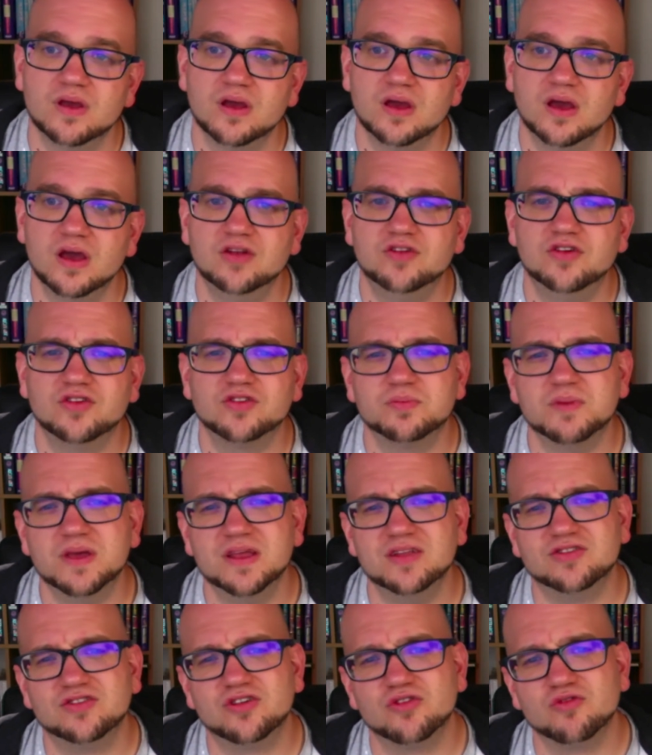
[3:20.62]
It just
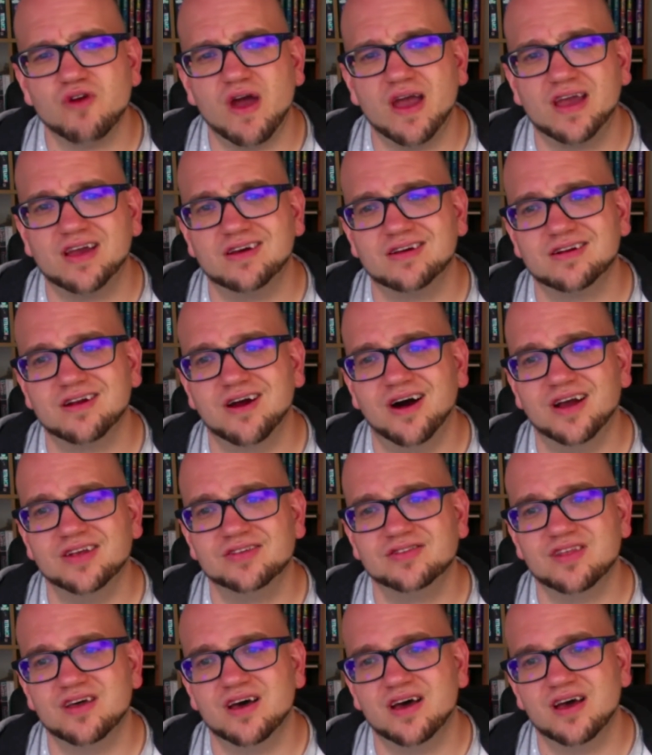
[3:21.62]
means to recognise
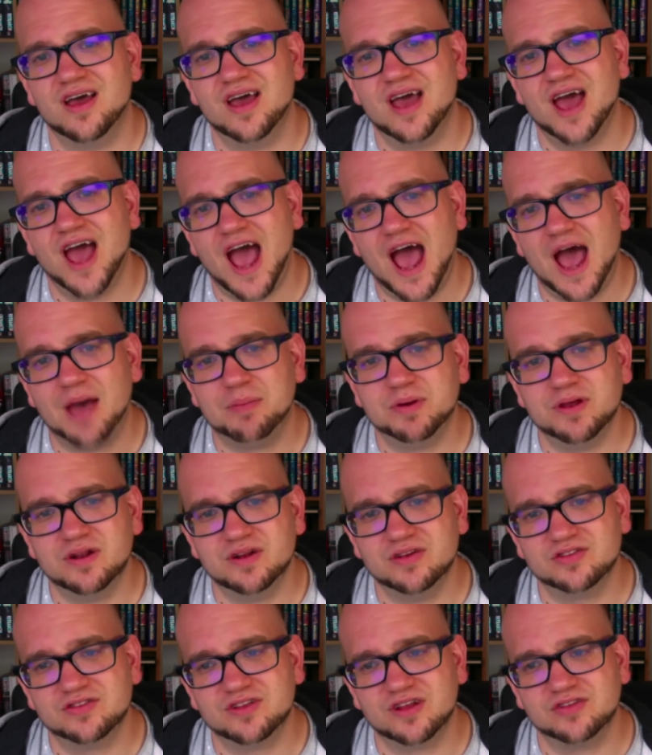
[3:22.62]
that
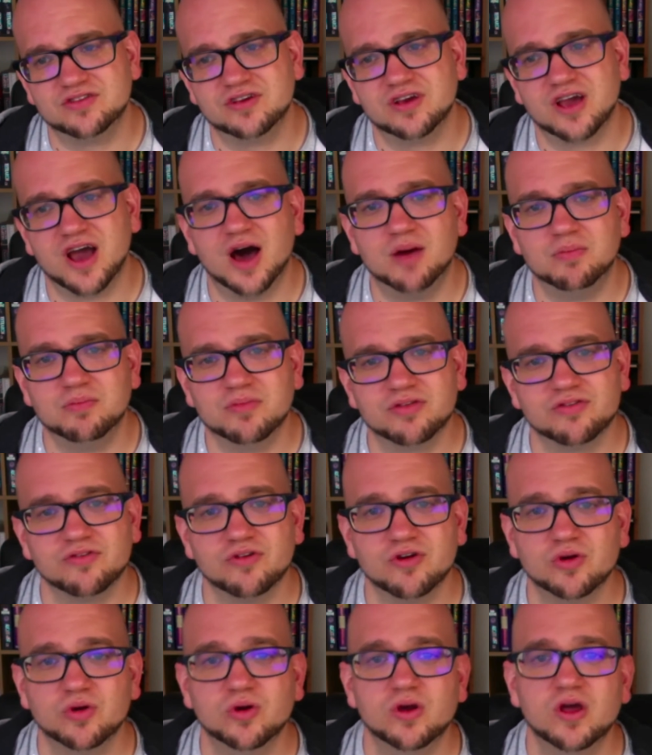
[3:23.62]
happiness doesn't come
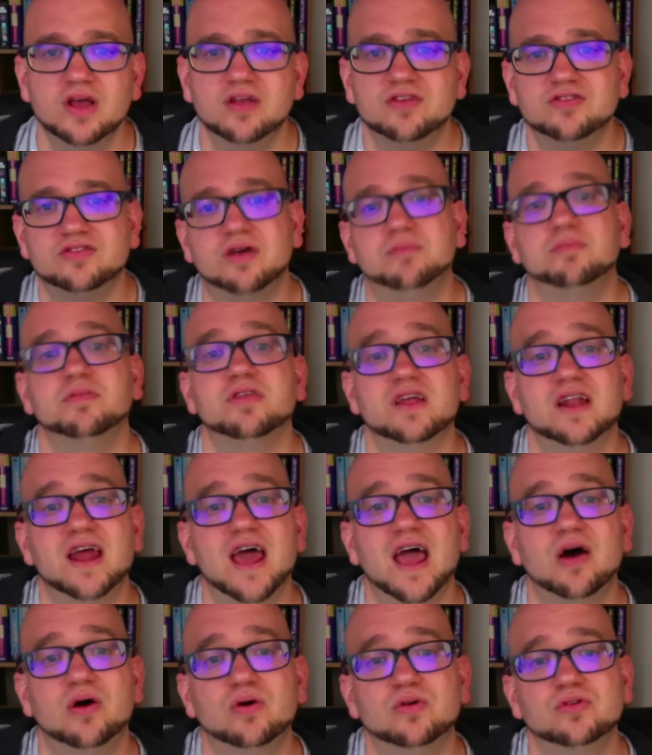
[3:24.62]
through something
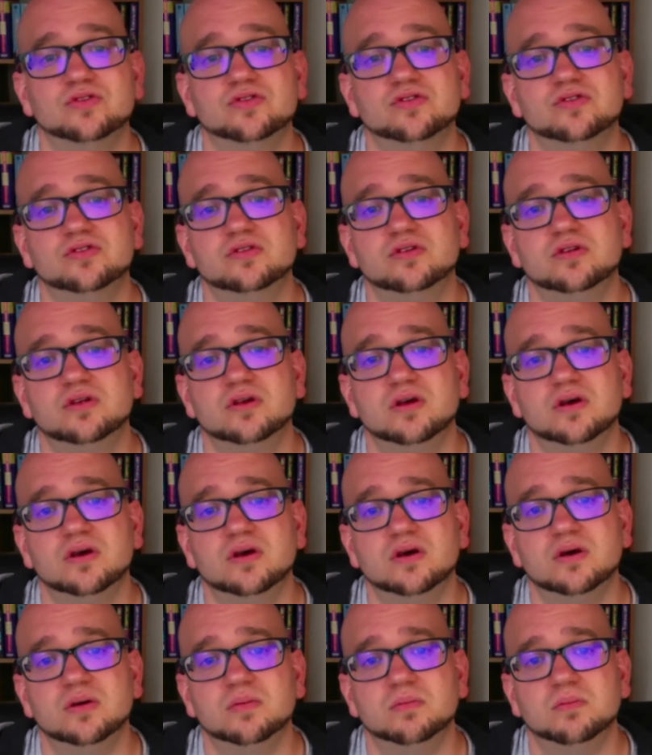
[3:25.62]
else,
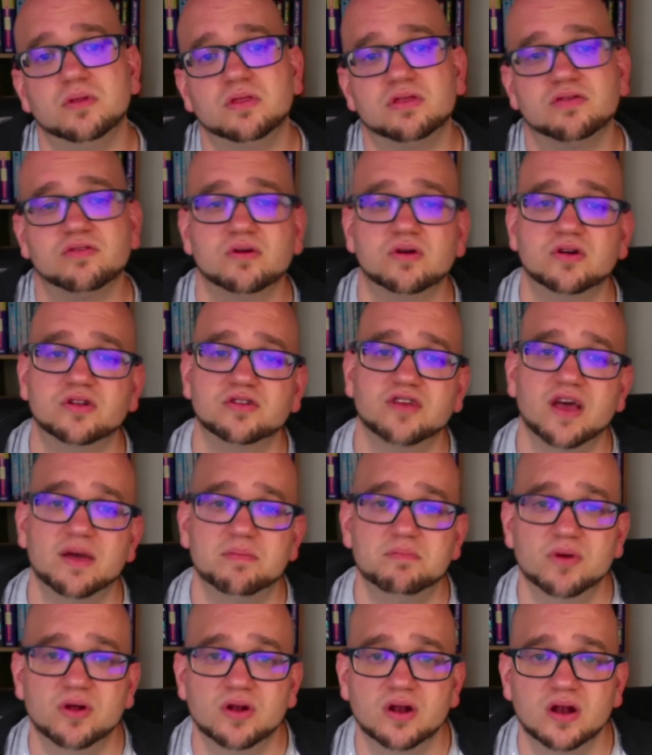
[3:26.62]
but through
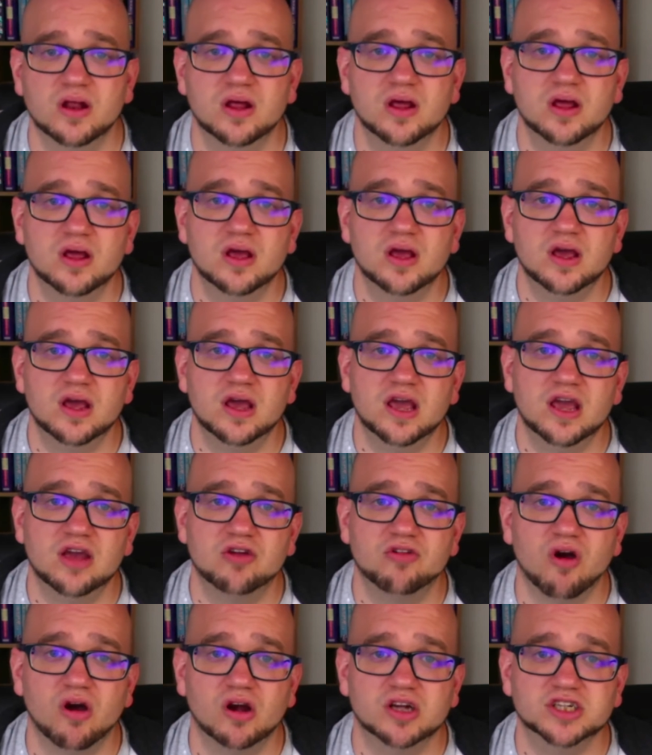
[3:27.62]
contentment in
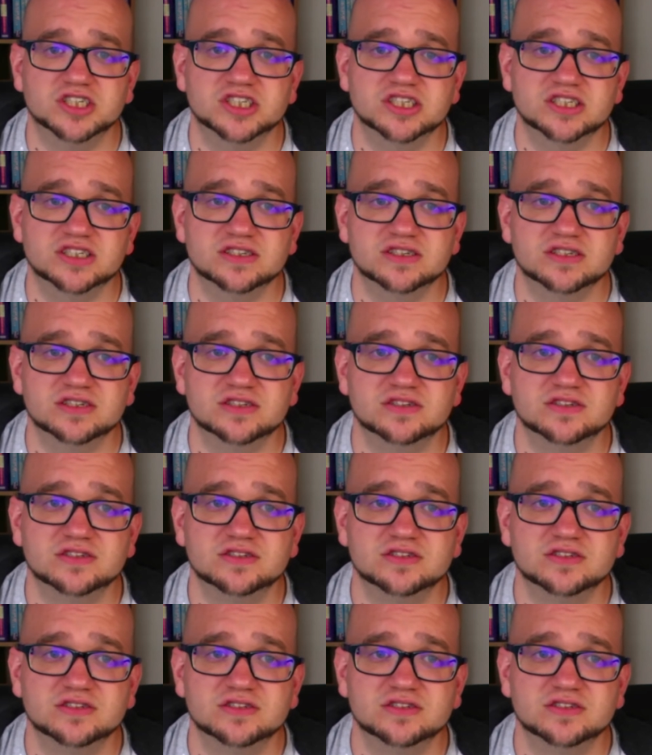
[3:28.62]
Christ Jesus.